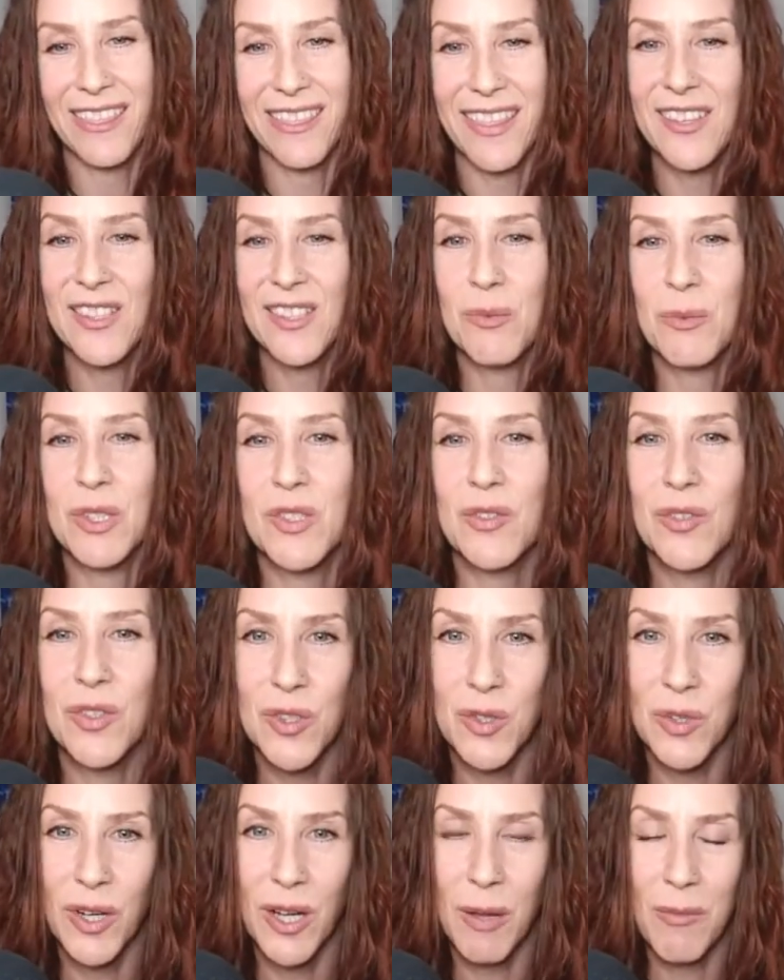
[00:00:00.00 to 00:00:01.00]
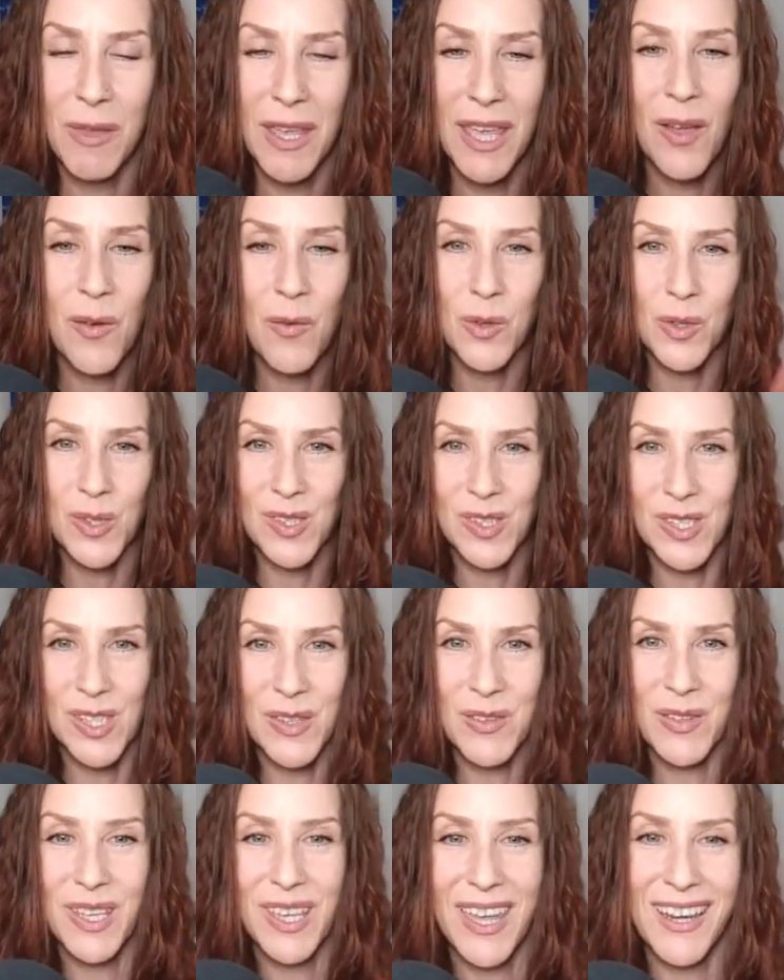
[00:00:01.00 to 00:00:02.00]
And thanks so much for joining me. We'll
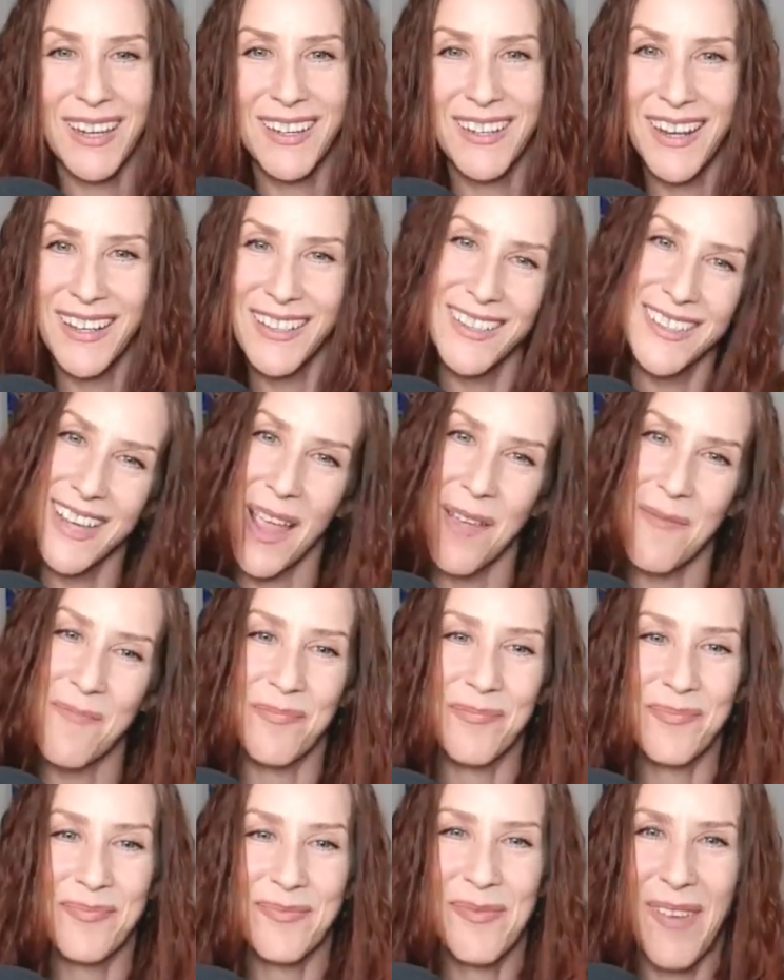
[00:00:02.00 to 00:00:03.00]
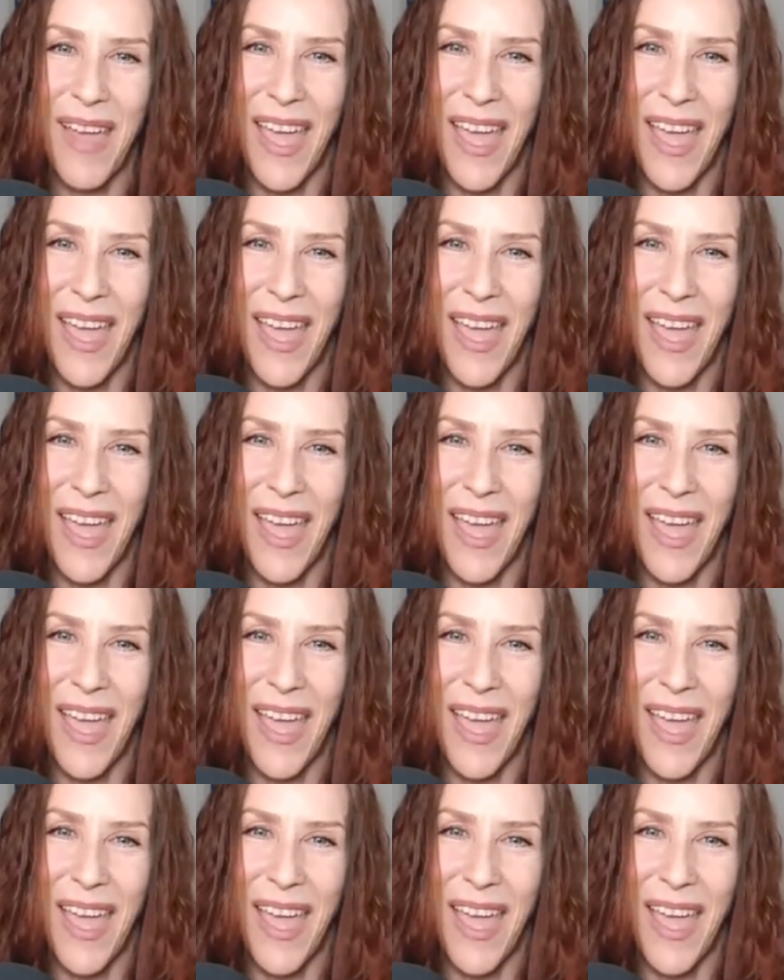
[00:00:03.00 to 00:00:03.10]
see you again next time.